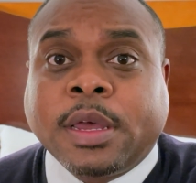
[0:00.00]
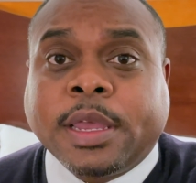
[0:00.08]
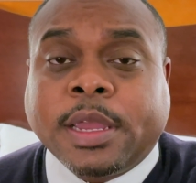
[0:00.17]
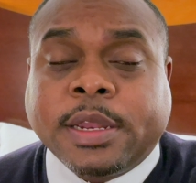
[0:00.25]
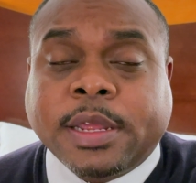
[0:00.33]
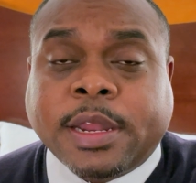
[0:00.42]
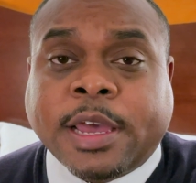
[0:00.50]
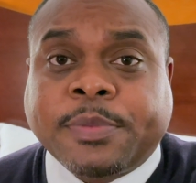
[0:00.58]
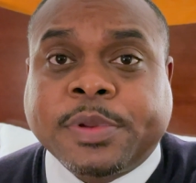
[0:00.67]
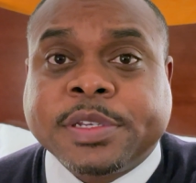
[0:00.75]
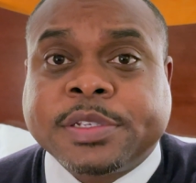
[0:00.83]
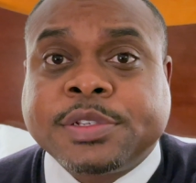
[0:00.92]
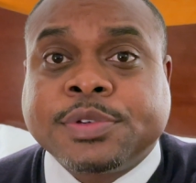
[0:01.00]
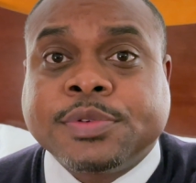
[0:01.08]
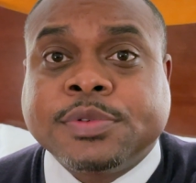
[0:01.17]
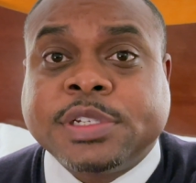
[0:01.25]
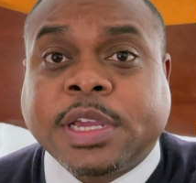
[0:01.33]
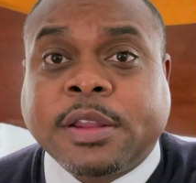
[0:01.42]
Indianapolis
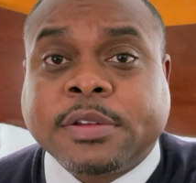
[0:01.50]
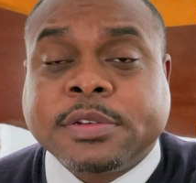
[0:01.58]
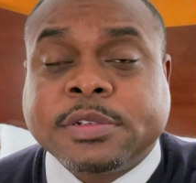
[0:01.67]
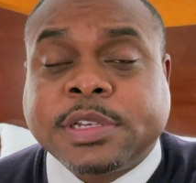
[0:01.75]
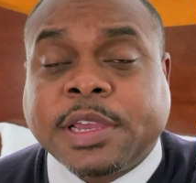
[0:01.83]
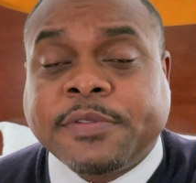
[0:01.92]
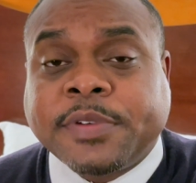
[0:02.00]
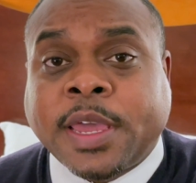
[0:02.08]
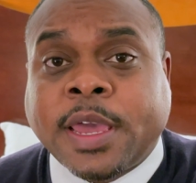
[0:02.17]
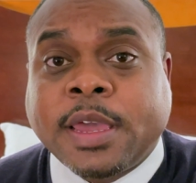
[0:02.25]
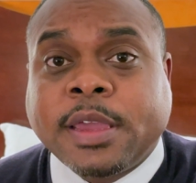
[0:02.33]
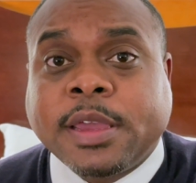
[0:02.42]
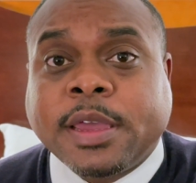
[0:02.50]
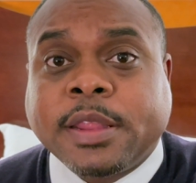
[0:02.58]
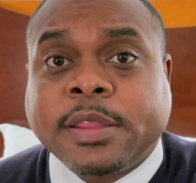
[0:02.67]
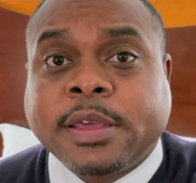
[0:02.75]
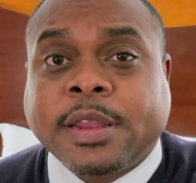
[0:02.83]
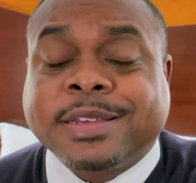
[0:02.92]
to JFK, and
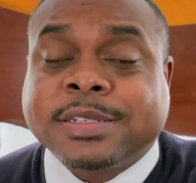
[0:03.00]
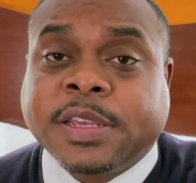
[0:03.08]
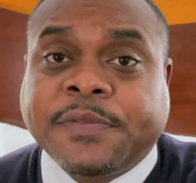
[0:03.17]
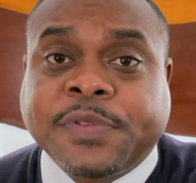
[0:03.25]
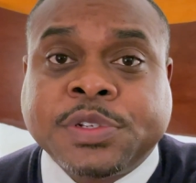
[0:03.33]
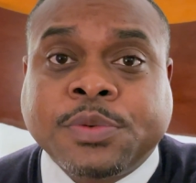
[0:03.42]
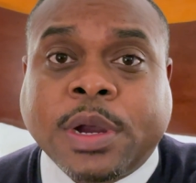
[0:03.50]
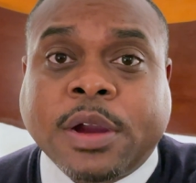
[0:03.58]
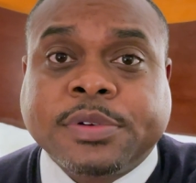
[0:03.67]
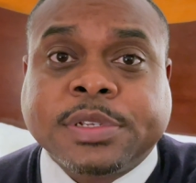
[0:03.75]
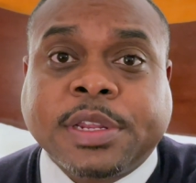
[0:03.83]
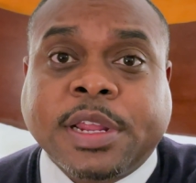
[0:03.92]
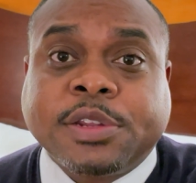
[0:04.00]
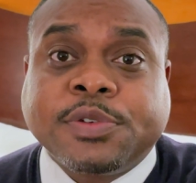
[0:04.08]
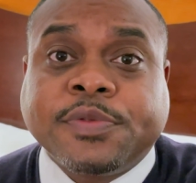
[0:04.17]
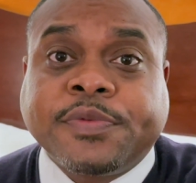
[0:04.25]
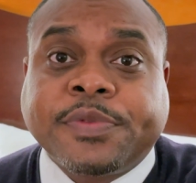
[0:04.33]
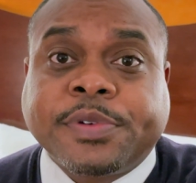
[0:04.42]
then I sit for 2 hours, and then I
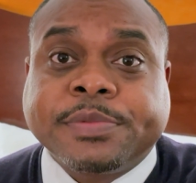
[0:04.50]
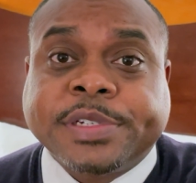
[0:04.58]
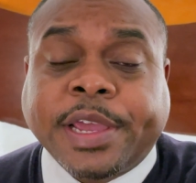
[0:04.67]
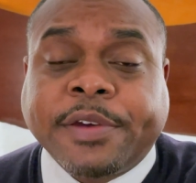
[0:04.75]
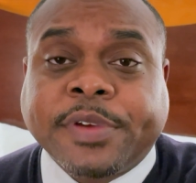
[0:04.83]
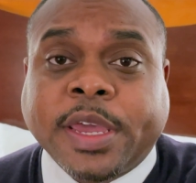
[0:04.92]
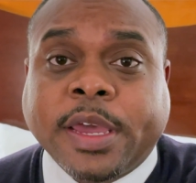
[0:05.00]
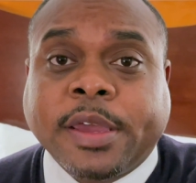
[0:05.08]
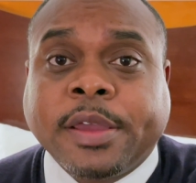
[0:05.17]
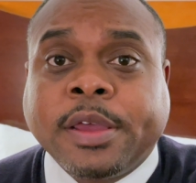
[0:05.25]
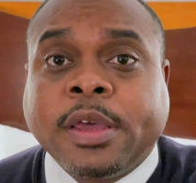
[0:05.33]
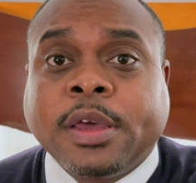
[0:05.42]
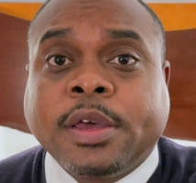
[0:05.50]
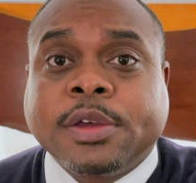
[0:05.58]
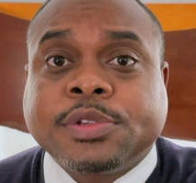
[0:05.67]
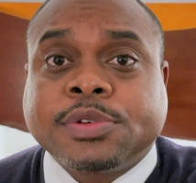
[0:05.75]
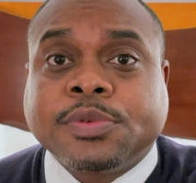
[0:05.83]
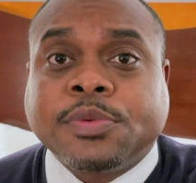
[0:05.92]
do from JFK
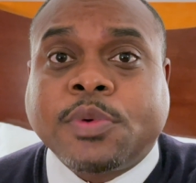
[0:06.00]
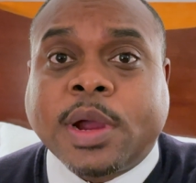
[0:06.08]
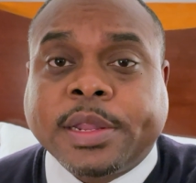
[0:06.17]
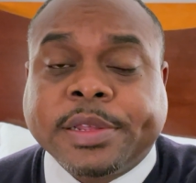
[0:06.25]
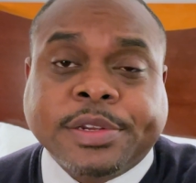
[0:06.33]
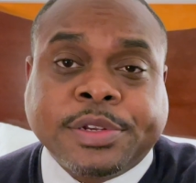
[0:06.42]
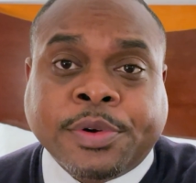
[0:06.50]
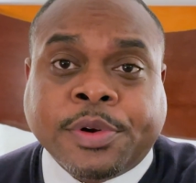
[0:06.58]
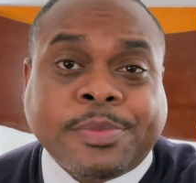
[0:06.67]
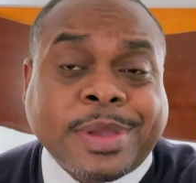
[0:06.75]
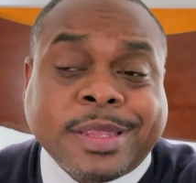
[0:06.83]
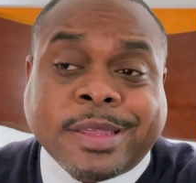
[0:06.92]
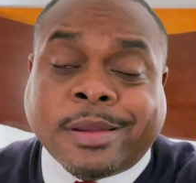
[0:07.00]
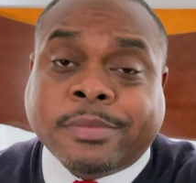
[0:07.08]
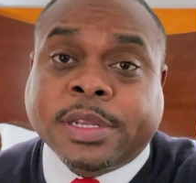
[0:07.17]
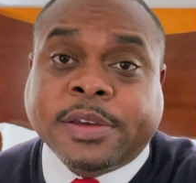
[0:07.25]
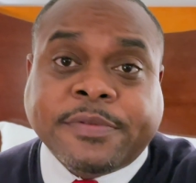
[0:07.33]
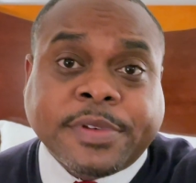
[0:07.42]
to Raleigh, Durham, and then I'm
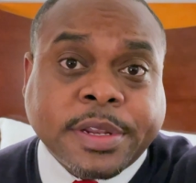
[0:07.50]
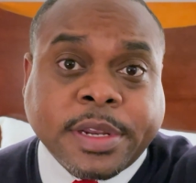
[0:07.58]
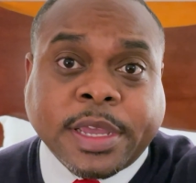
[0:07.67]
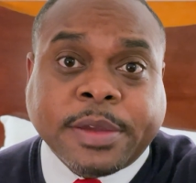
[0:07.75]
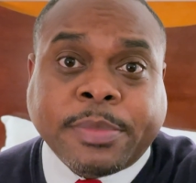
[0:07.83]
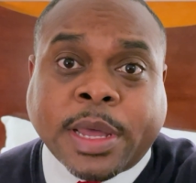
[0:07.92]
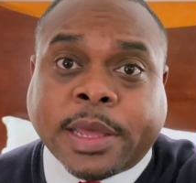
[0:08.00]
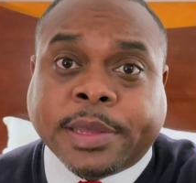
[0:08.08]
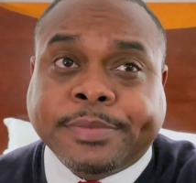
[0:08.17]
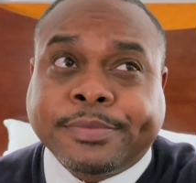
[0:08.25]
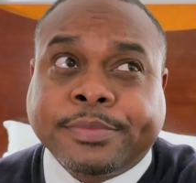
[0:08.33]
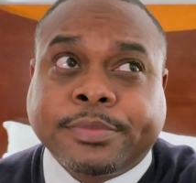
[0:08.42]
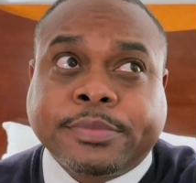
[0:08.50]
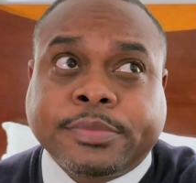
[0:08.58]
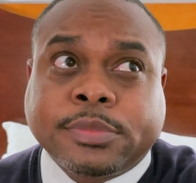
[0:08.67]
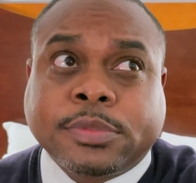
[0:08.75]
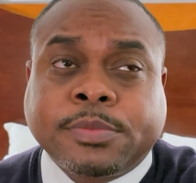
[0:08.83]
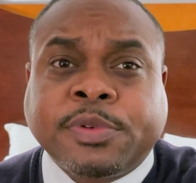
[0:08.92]
done for the day
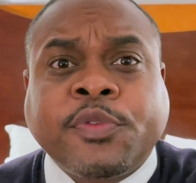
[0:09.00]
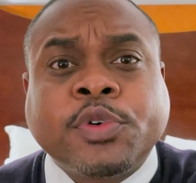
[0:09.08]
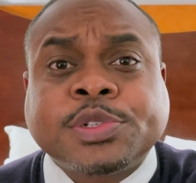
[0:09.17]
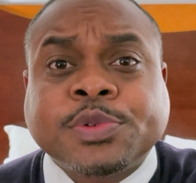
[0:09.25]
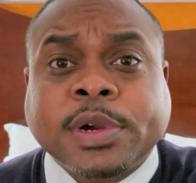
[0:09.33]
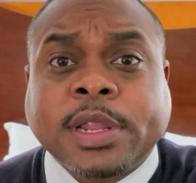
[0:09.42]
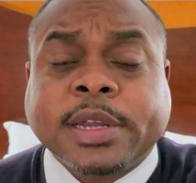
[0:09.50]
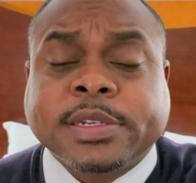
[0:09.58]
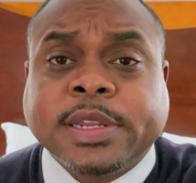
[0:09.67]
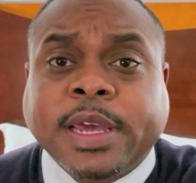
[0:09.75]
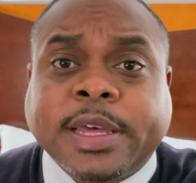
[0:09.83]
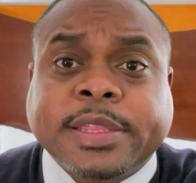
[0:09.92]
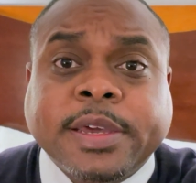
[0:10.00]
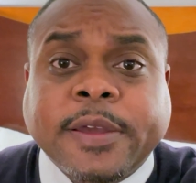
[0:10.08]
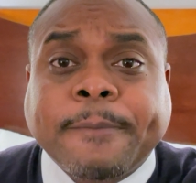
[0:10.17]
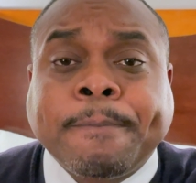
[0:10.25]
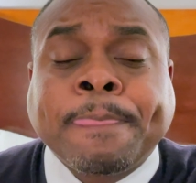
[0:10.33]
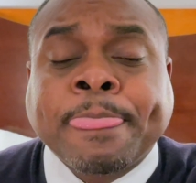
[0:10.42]
before 2 o'clock today, I think.
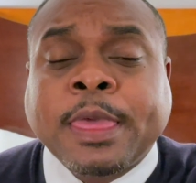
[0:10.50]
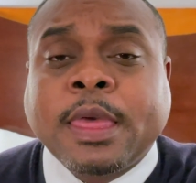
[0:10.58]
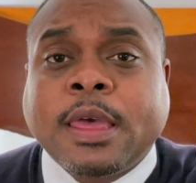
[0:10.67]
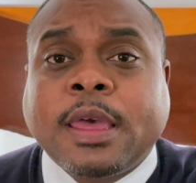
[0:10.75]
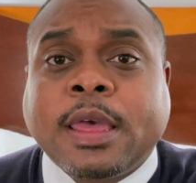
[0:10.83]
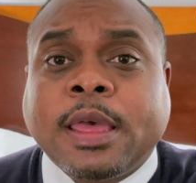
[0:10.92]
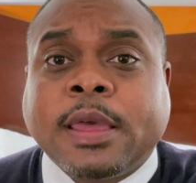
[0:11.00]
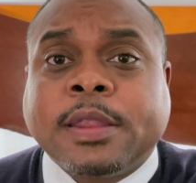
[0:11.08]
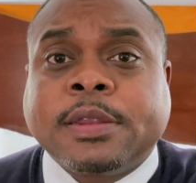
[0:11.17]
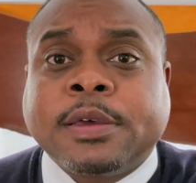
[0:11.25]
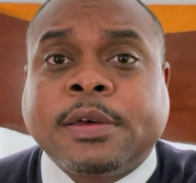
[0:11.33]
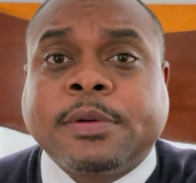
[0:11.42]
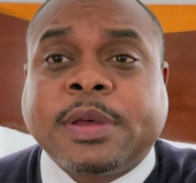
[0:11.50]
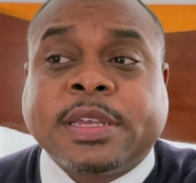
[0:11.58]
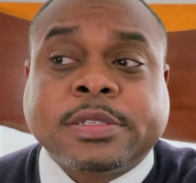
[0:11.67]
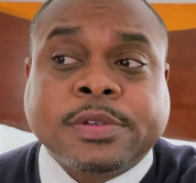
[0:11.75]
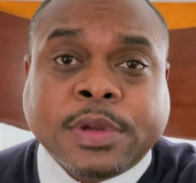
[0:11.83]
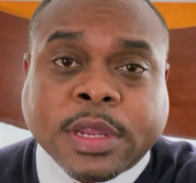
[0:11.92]
And I
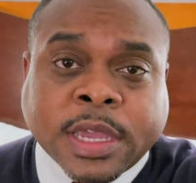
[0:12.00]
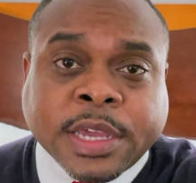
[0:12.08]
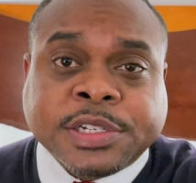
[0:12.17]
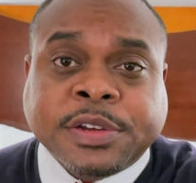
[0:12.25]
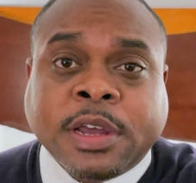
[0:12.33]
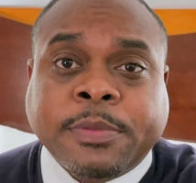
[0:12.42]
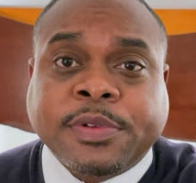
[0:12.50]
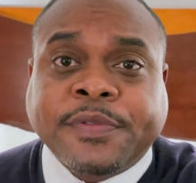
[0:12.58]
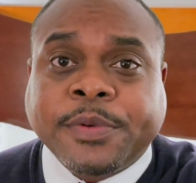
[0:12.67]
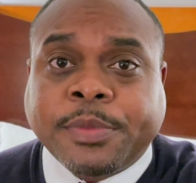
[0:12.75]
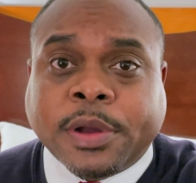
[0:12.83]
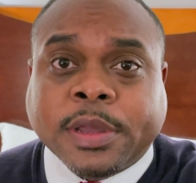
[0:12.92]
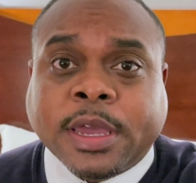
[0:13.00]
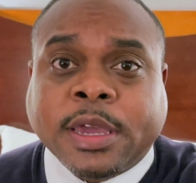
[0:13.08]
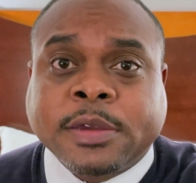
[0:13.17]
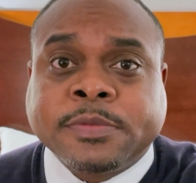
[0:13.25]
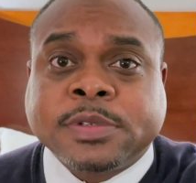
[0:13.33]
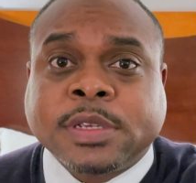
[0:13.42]
still get to catch a couple of football
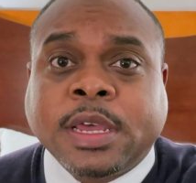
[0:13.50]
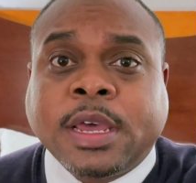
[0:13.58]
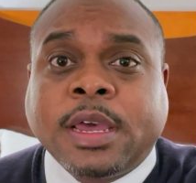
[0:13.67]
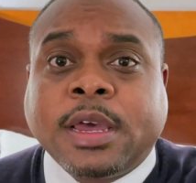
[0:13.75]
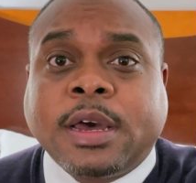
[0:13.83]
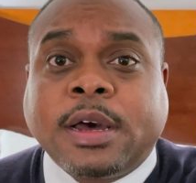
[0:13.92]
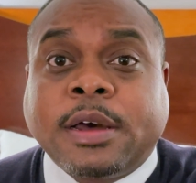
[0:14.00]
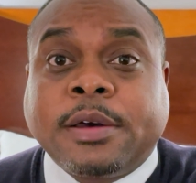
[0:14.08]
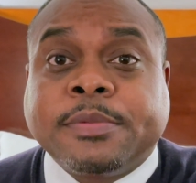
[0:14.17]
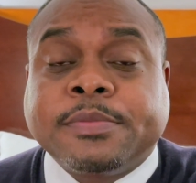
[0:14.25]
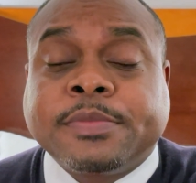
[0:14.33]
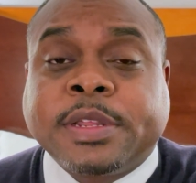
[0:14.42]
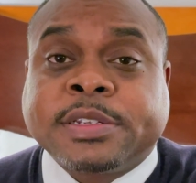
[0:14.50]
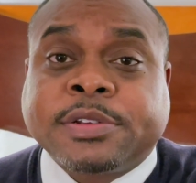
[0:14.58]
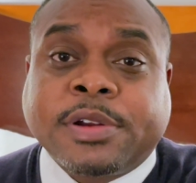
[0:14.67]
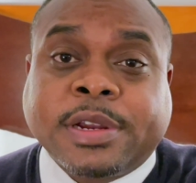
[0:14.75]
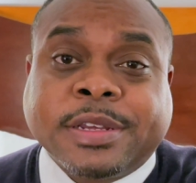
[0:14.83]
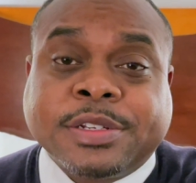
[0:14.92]
games that started at